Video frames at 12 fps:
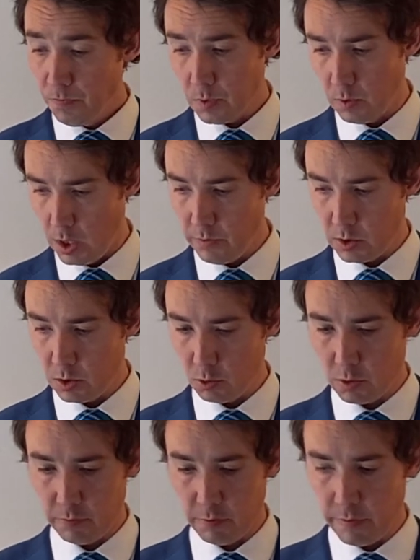and give a
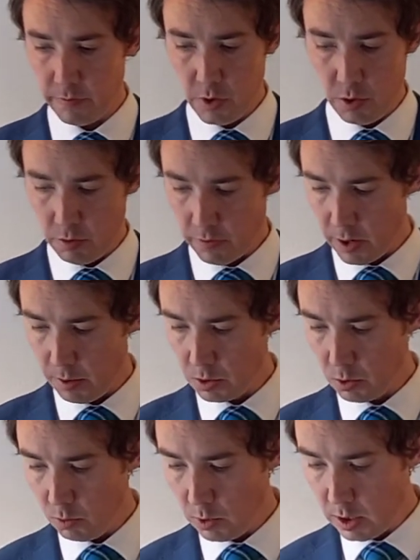sort of review of how
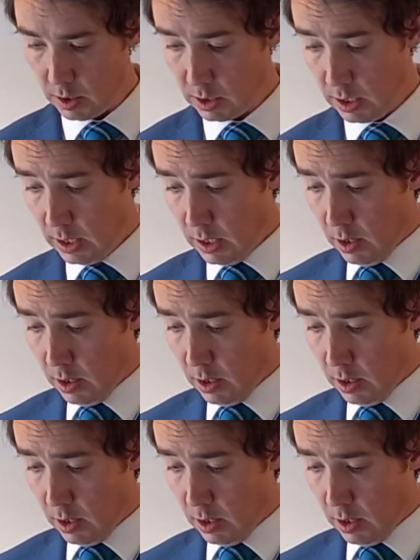it's all worked.